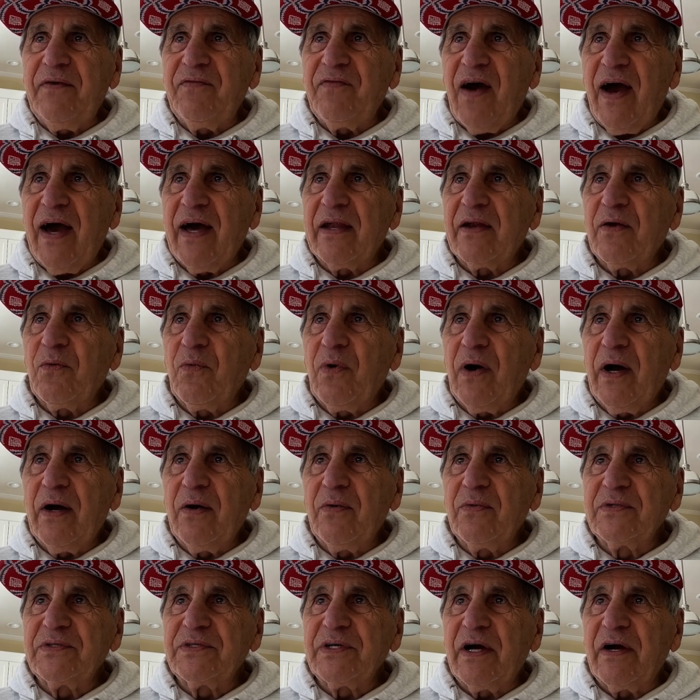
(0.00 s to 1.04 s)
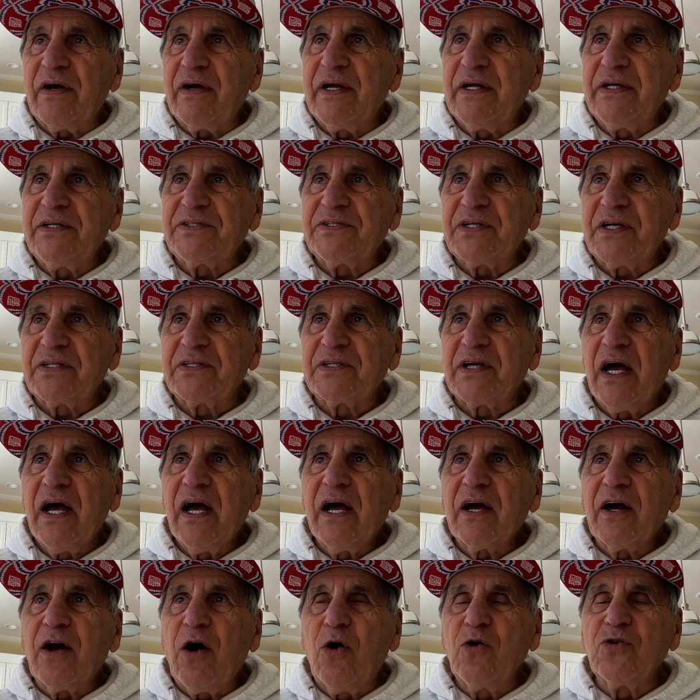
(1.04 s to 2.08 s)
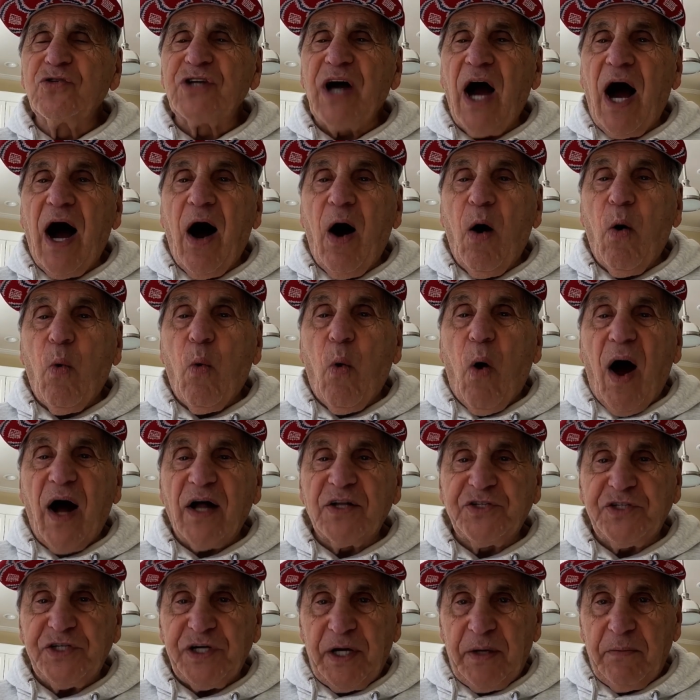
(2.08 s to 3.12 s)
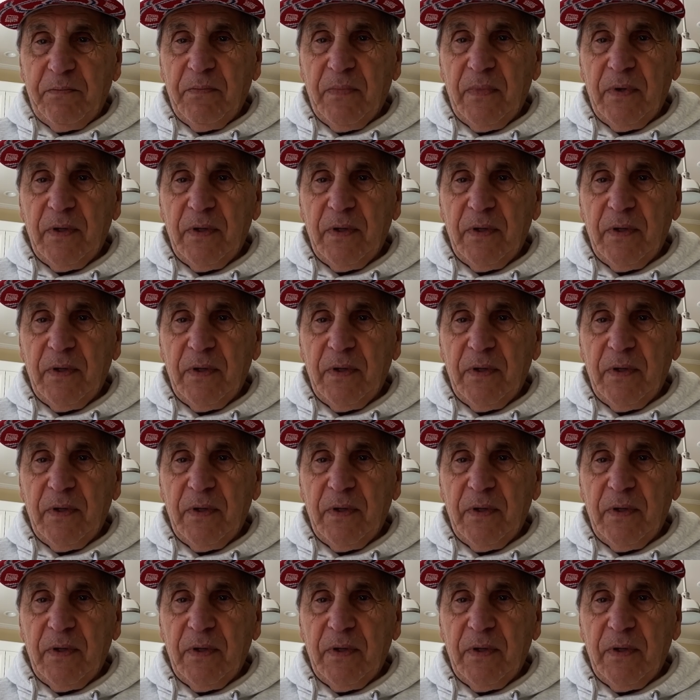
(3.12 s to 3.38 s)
VanDeWeghe was there, and he says, "Coach, I'll watch him."